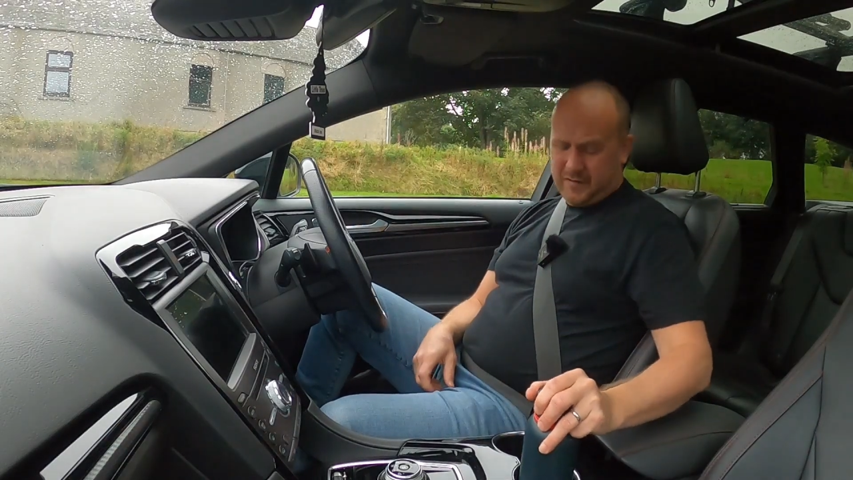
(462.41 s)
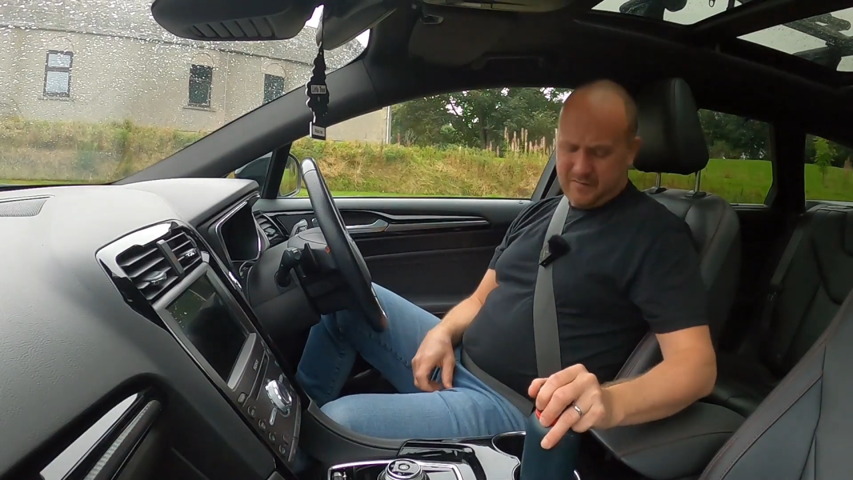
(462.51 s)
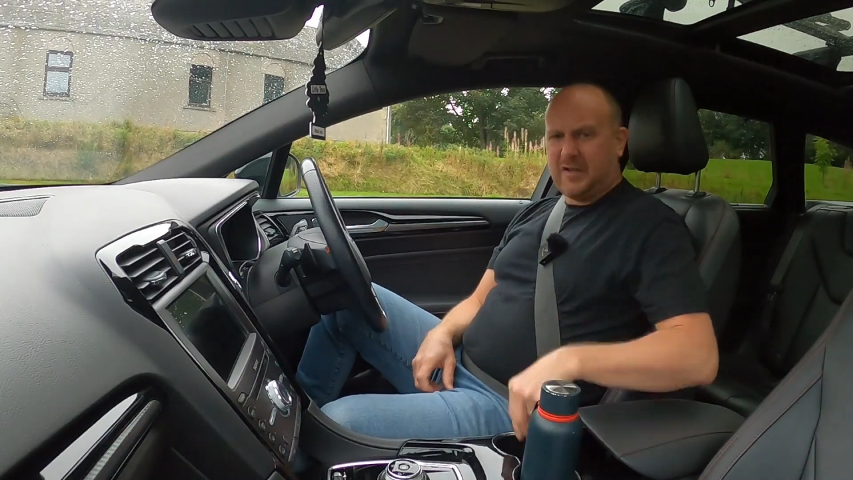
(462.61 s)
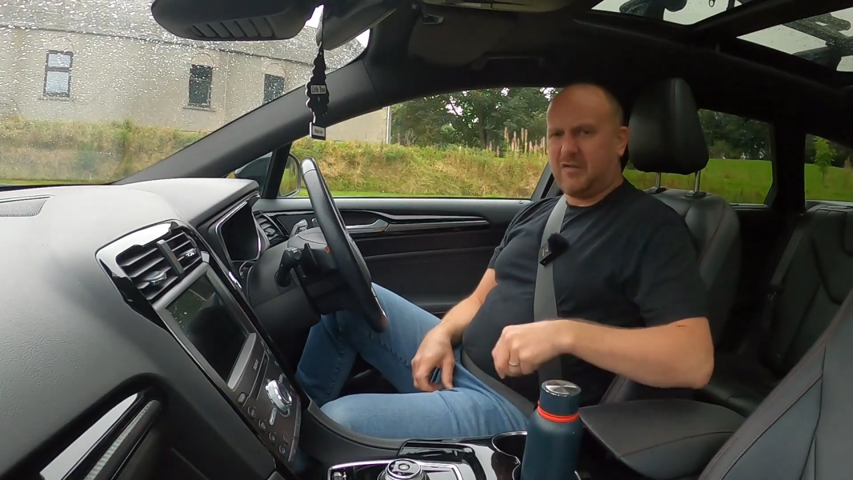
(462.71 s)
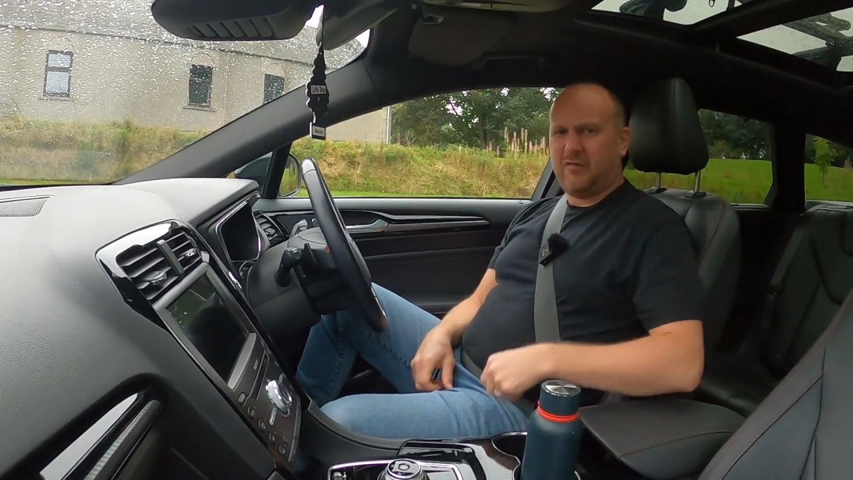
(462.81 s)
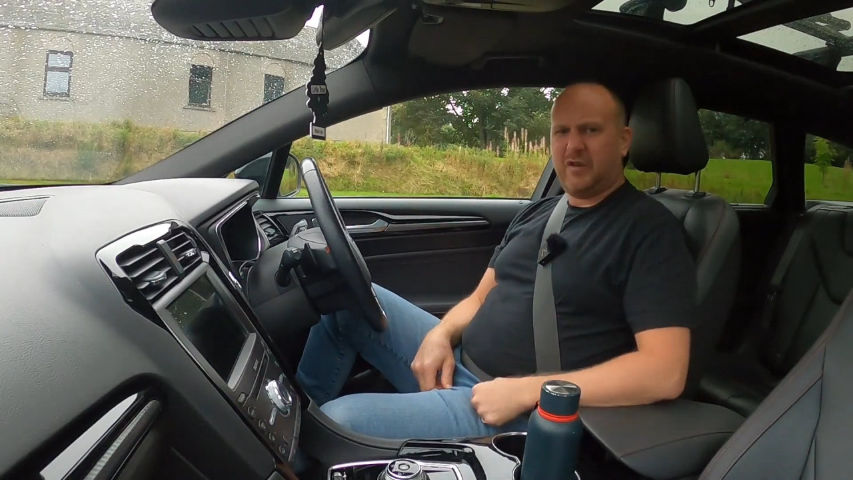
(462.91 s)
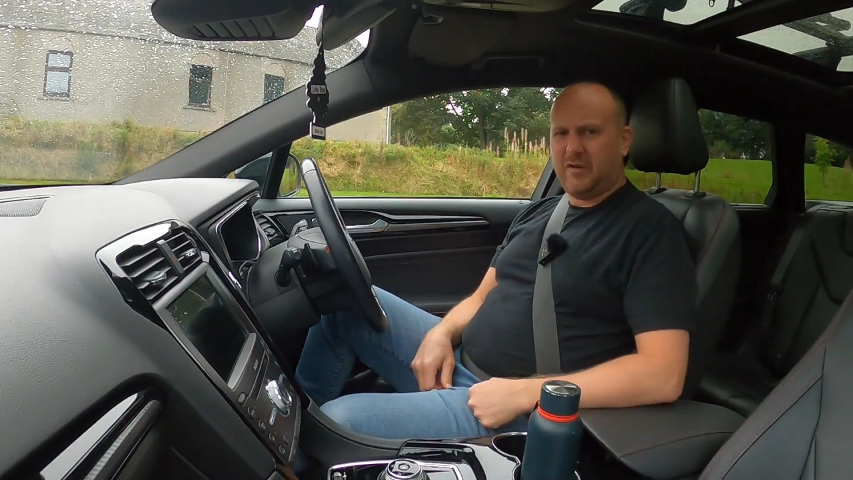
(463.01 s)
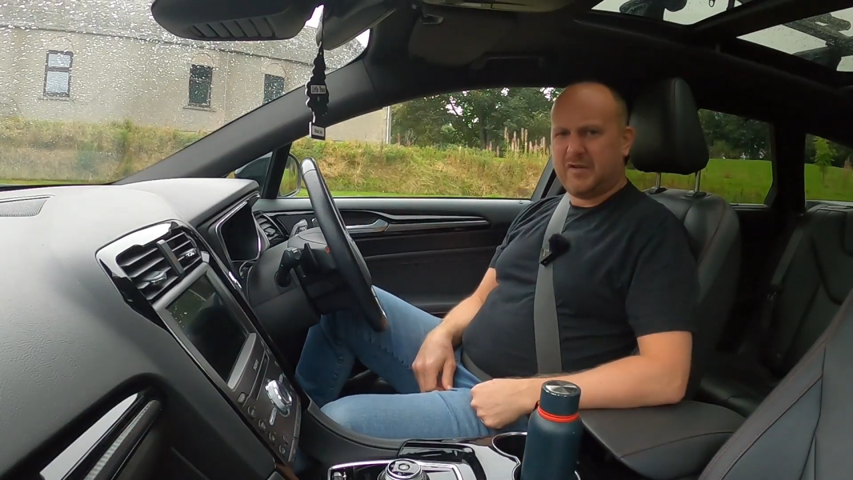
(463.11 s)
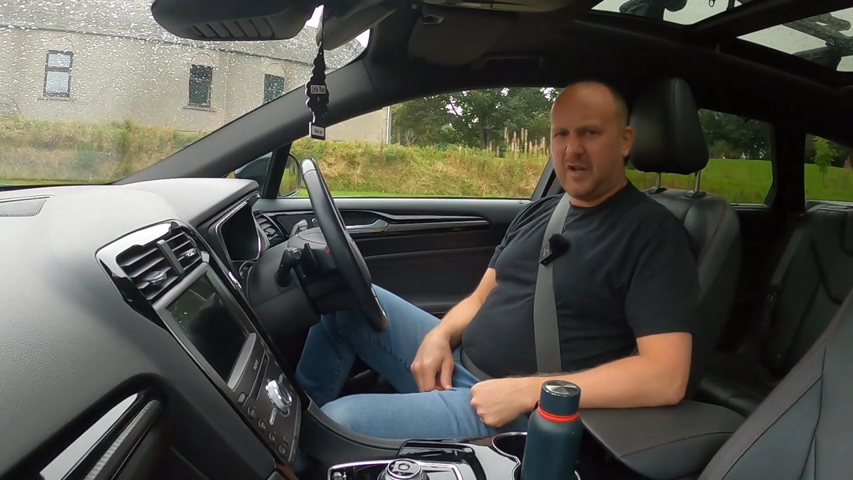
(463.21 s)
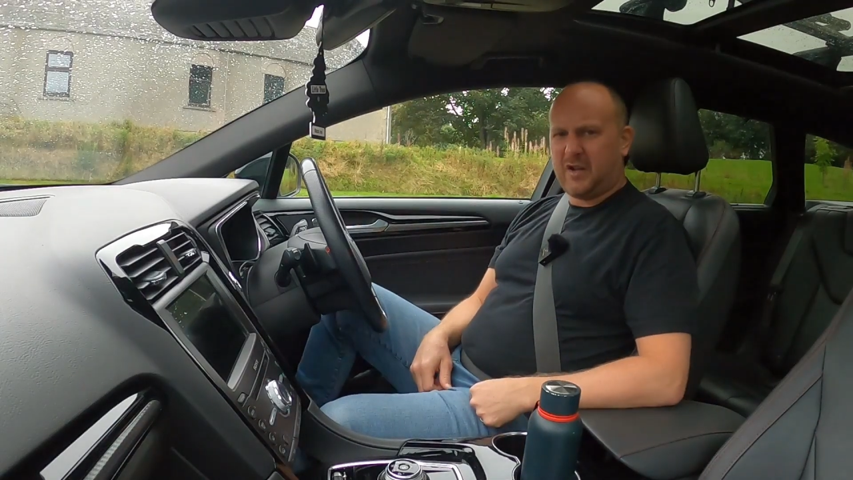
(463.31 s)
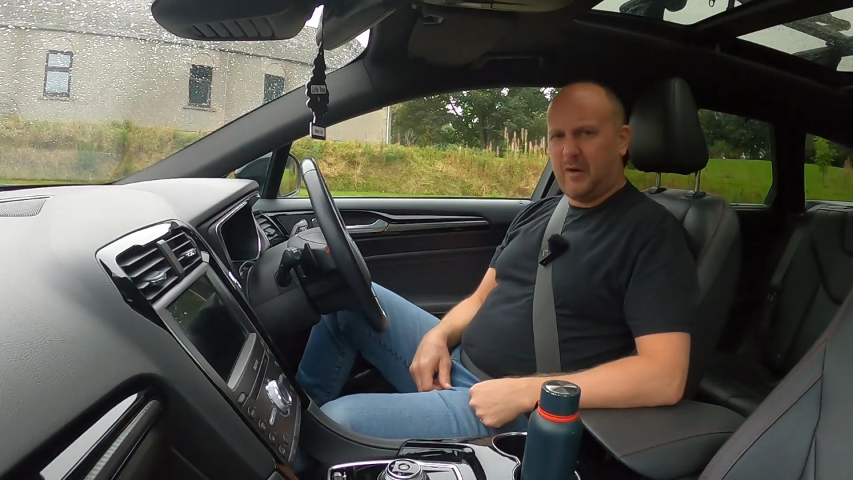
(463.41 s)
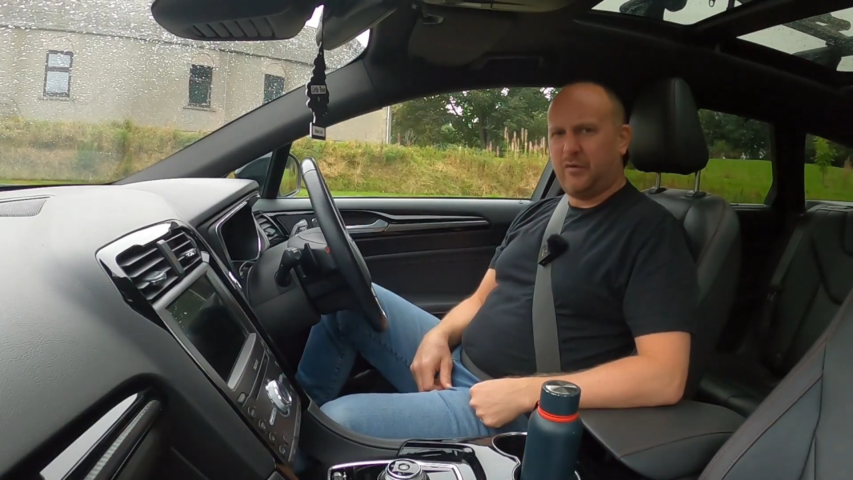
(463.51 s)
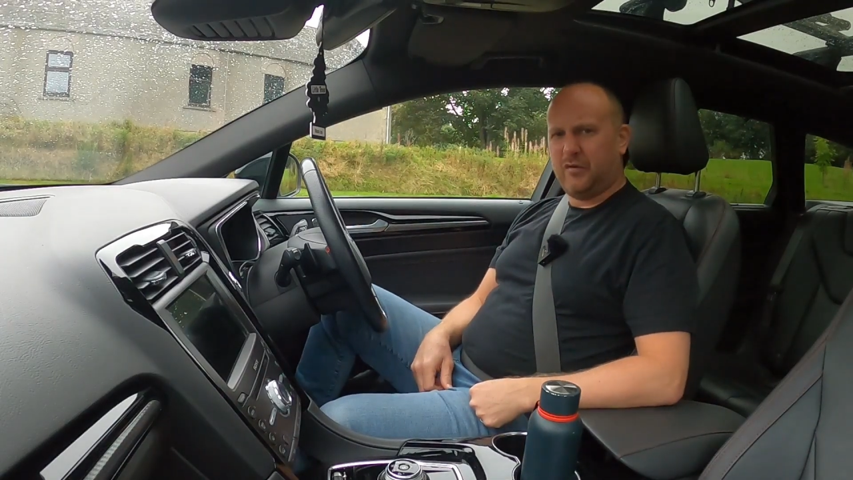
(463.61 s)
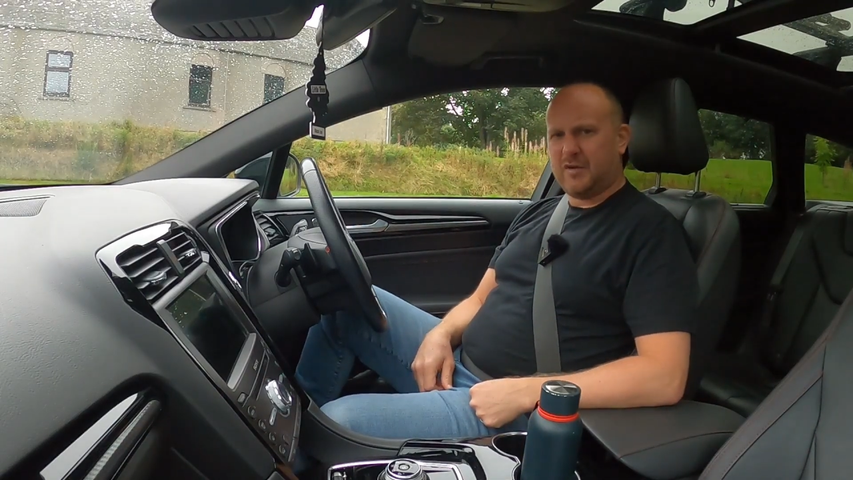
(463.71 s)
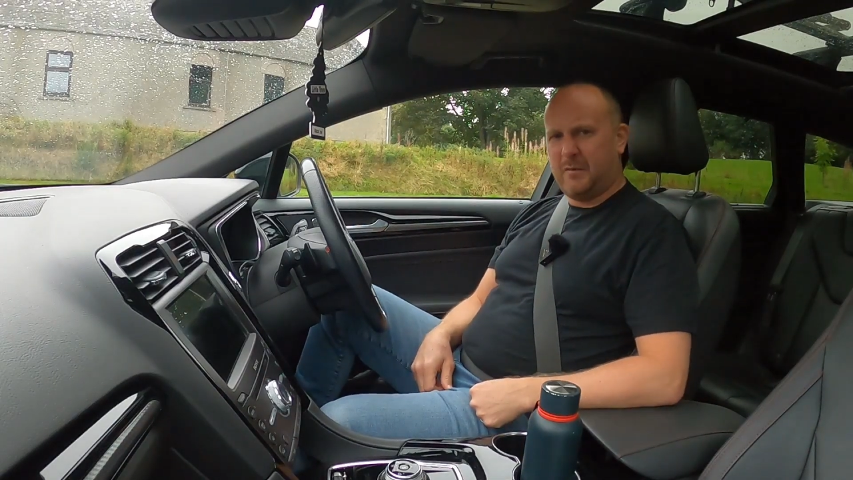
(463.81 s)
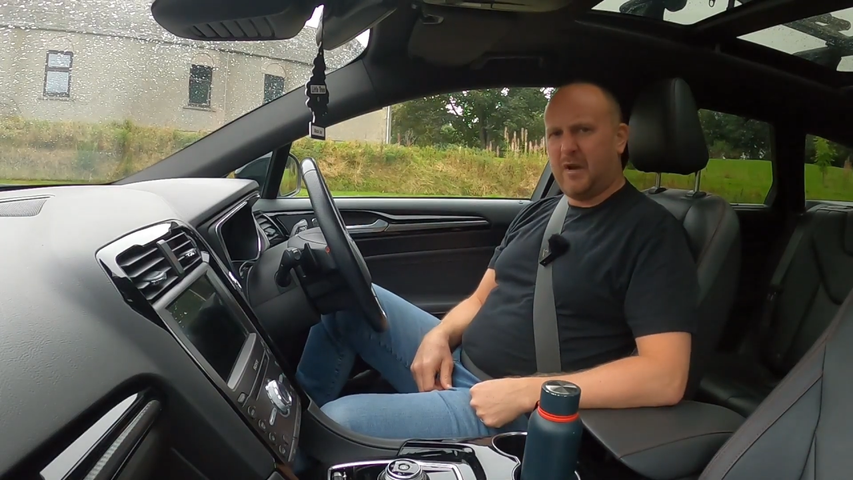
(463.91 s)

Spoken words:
and that's a really good set of cup holders in